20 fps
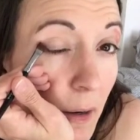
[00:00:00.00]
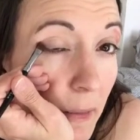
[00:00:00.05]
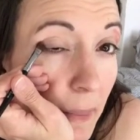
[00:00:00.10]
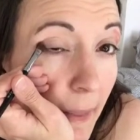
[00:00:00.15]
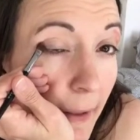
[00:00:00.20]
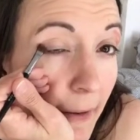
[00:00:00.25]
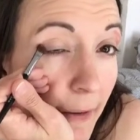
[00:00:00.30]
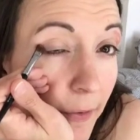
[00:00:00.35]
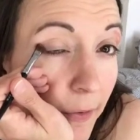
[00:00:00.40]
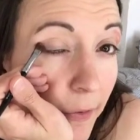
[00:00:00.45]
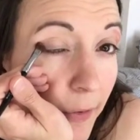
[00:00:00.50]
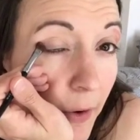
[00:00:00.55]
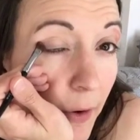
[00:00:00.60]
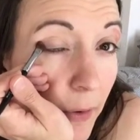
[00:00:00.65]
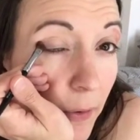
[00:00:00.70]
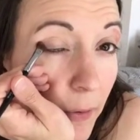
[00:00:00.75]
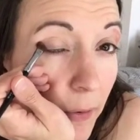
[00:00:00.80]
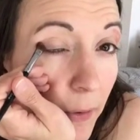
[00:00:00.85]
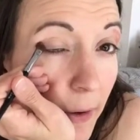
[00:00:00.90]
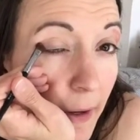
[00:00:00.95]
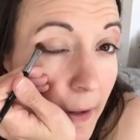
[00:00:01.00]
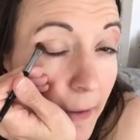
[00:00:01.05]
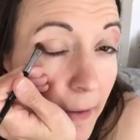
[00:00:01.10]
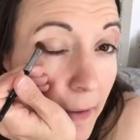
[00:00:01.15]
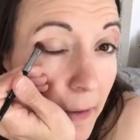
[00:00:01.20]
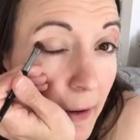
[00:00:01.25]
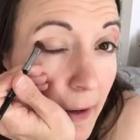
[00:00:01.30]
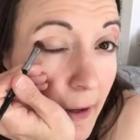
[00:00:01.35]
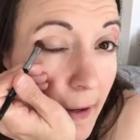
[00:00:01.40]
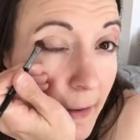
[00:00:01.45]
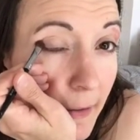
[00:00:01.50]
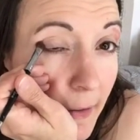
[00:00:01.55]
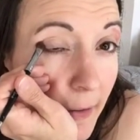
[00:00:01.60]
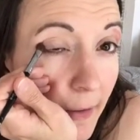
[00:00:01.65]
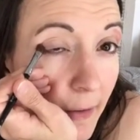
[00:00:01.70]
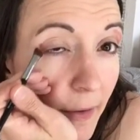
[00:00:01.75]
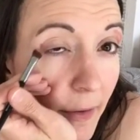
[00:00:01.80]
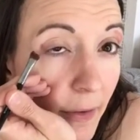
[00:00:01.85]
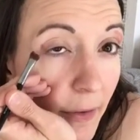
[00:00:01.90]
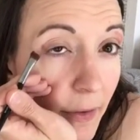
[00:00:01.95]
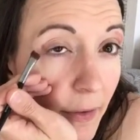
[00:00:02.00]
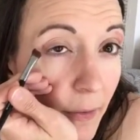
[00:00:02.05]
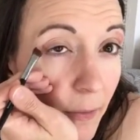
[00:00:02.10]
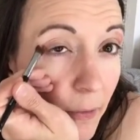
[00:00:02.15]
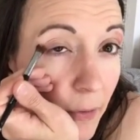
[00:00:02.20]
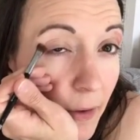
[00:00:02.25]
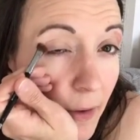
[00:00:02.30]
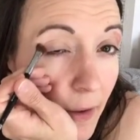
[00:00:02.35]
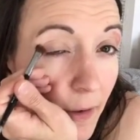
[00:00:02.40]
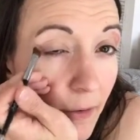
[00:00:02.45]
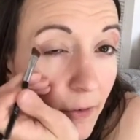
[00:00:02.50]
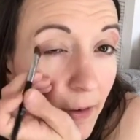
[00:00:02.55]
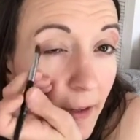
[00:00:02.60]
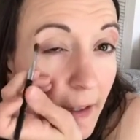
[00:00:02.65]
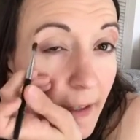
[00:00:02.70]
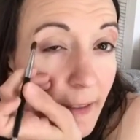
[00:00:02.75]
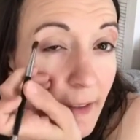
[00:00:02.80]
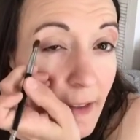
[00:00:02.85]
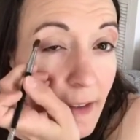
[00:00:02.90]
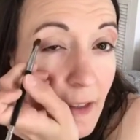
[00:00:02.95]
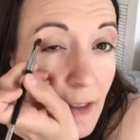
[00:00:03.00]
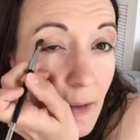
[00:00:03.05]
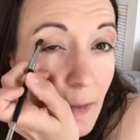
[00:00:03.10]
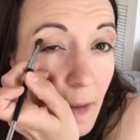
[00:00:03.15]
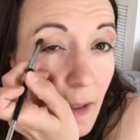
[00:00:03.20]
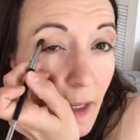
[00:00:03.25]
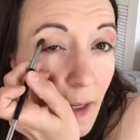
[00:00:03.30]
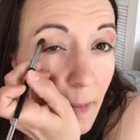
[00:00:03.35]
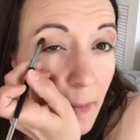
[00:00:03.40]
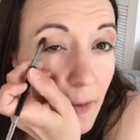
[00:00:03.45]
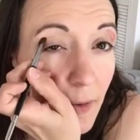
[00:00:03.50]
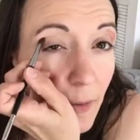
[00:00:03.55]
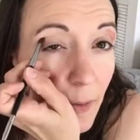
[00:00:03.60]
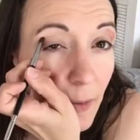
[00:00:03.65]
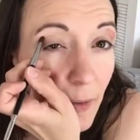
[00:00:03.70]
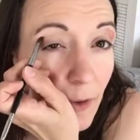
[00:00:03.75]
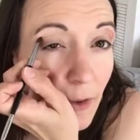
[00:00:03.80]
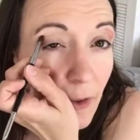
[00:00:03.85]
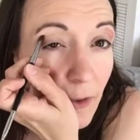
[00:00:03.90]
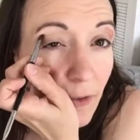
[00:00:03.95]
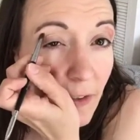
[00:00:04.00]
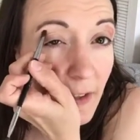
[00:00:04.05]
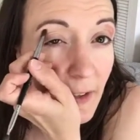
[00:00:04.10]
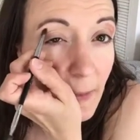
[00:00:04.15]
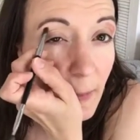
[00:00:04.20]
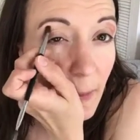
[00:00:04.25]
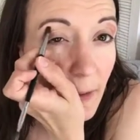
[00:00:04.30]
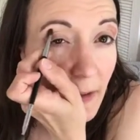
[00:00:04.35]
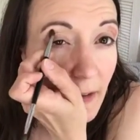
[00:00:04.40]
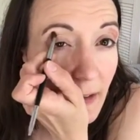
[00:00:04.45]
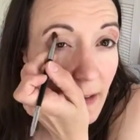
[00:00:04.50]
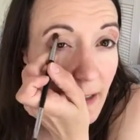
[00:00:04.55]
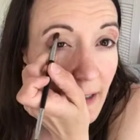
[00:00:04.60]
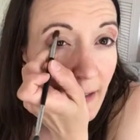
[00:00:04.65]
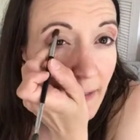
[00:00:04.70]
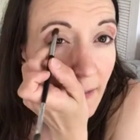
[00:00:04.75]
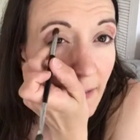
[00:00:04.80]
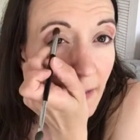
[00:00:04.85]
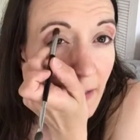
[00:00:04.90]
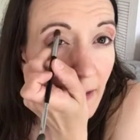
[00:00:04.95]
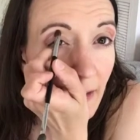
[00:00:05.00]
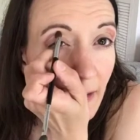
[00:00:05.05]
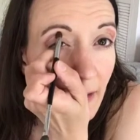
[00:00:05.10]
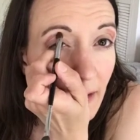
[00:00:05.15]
That is so annoying, you guys. This is really funny. This is what happens when you do Facebook Lives.